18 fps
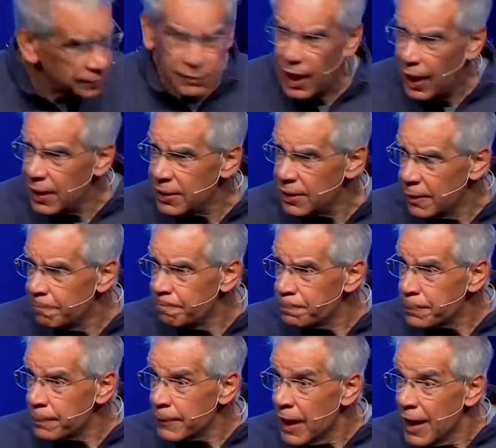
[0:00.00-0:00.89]
right?
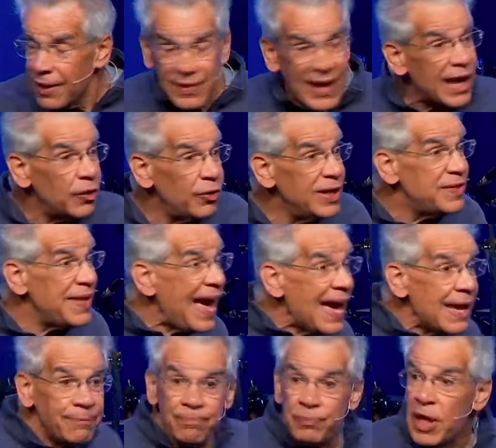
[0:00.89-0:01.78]
Not only
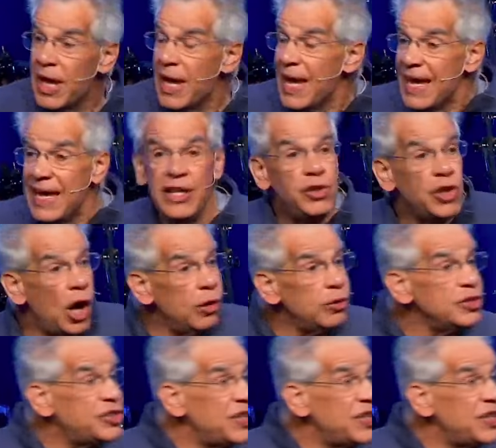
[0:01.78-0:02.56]
that, he knows